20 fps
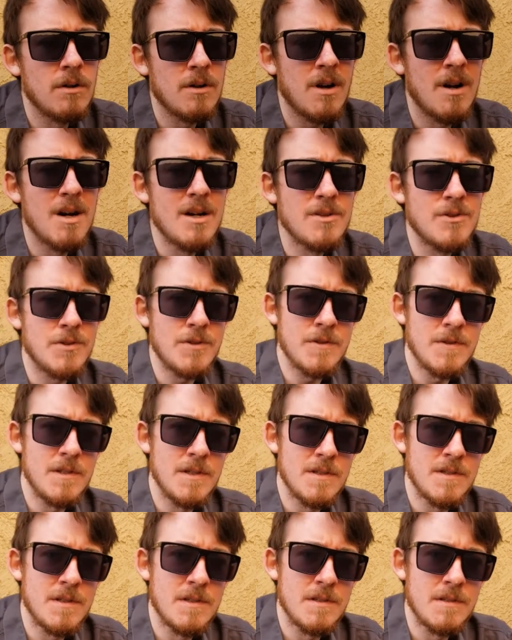
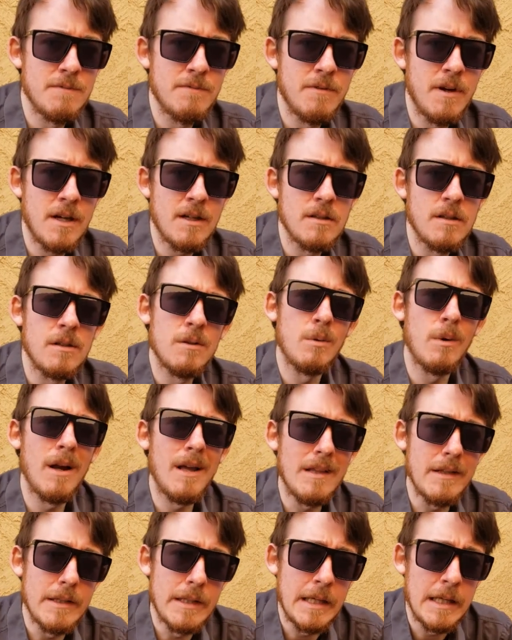consciousness is affected
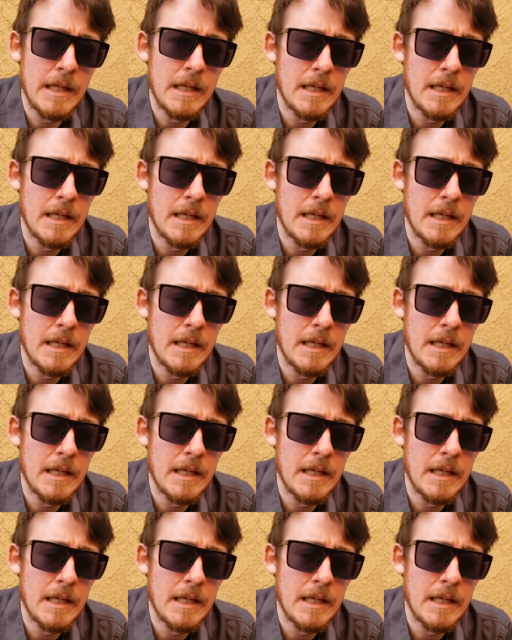greatly.